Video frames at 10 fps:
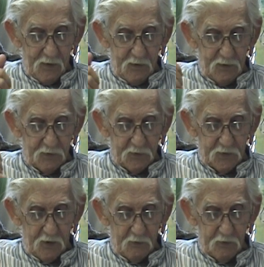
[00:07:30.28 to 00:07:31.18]
And then the
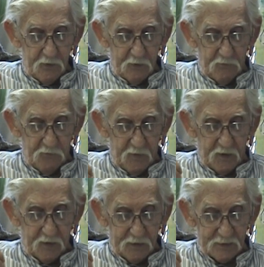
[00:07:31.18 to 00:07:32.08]
Del Rio
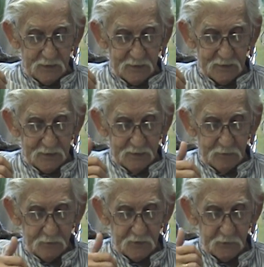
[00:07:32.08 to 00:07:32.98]
Cafe
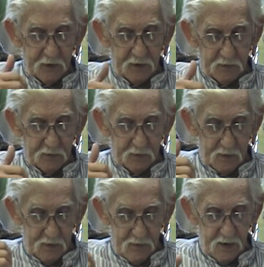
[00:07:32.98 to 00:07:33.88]
was right
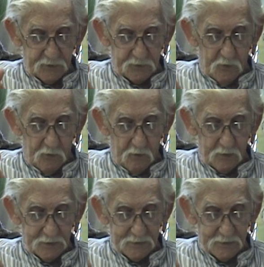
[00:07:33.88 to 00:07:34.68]
next door.